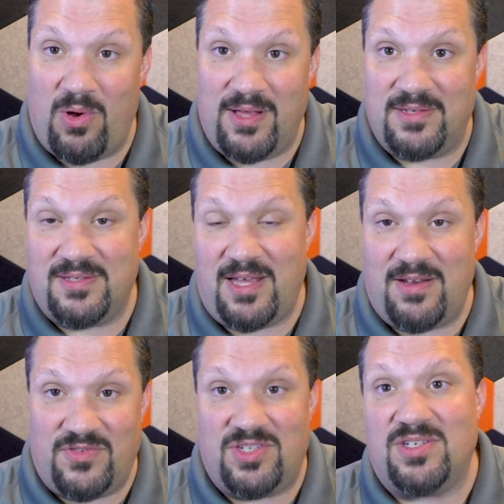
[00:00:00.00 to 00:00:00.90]
one set
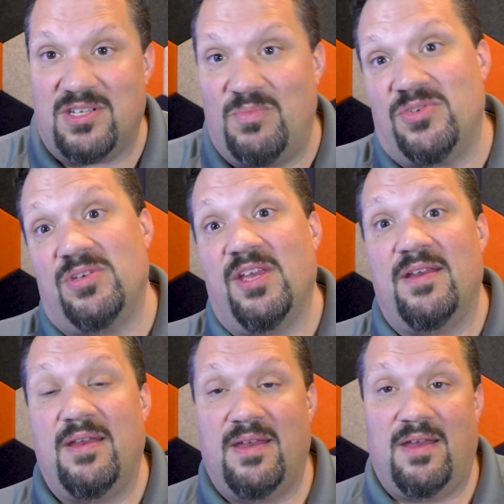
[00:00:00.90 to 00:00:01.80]
of systems
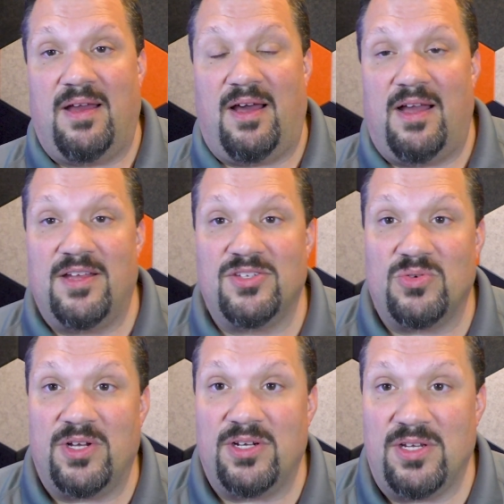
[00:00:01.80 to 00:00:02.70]

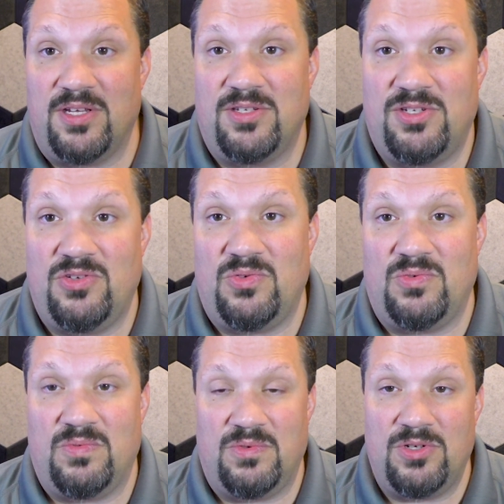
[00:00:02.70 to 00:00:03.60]

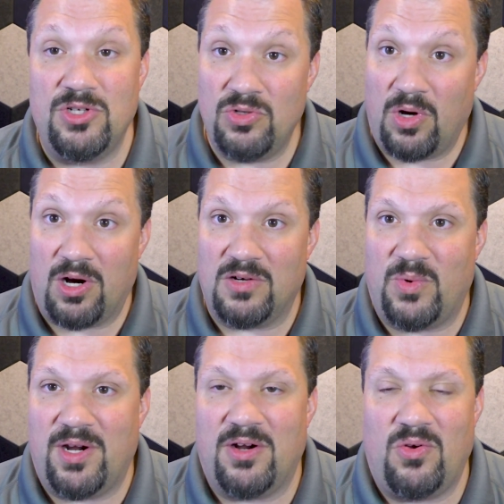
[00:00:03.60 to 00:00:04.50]
into new
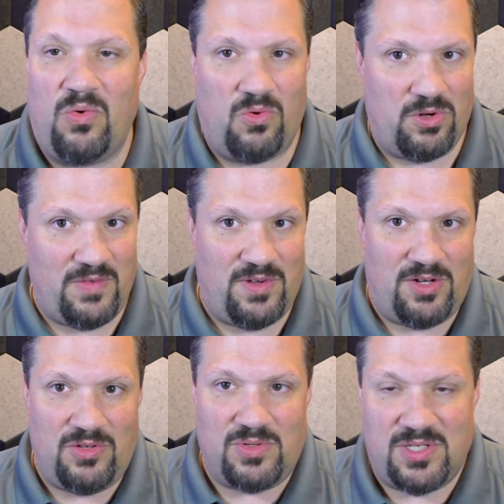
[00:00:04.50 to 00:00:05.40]
hardware or even a
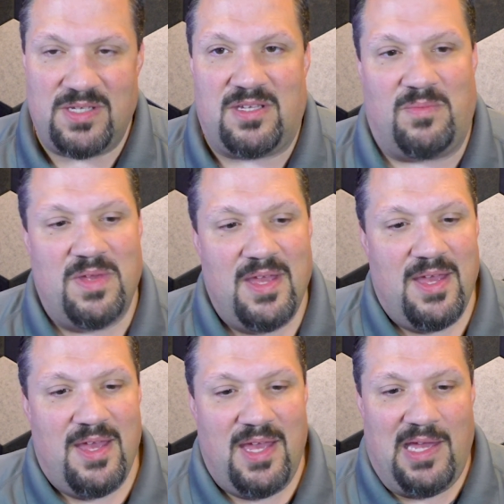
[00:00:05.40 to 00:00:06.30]
new system.
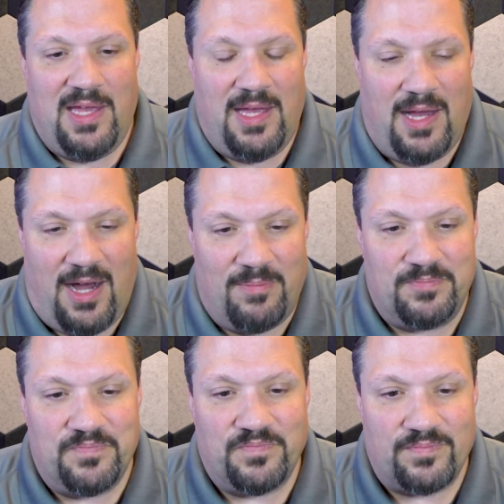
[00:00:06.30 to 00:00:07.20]

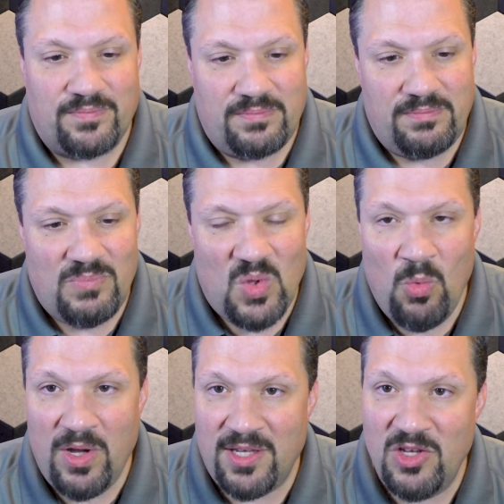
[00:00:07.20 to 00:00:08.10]

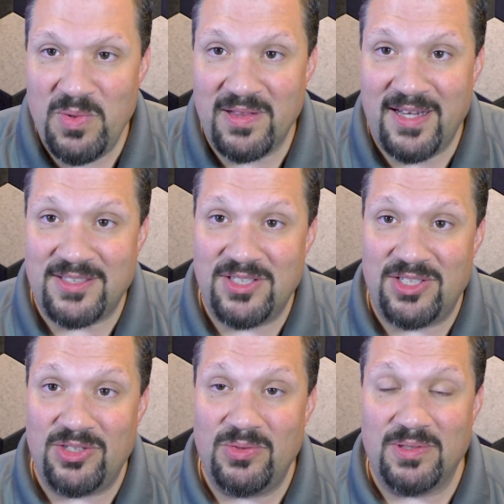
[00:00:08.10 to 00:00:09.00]
What Qubit likes to
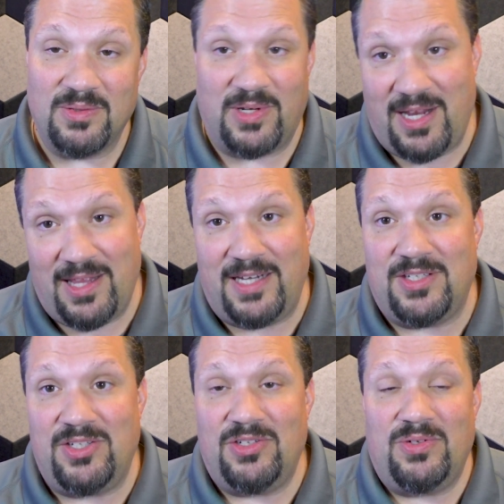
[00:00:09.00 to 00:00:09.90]
do, what I like
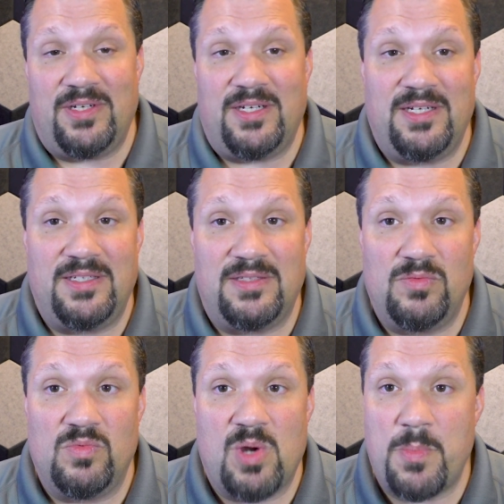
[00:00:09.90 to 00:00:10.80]
to do, is
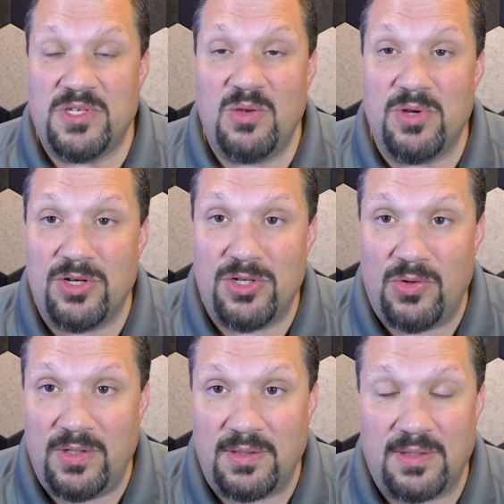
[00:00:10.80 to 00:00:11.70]
come see what you're
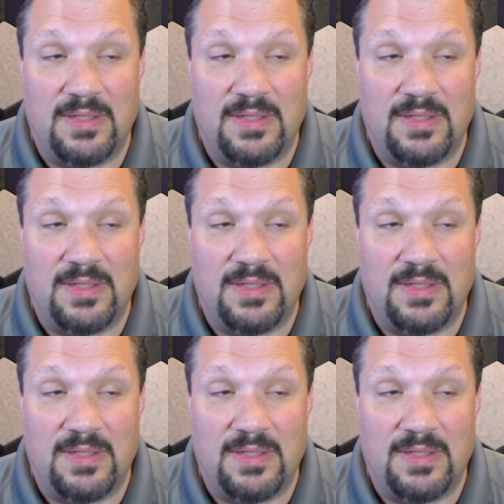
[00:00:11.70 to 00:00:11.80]
doing,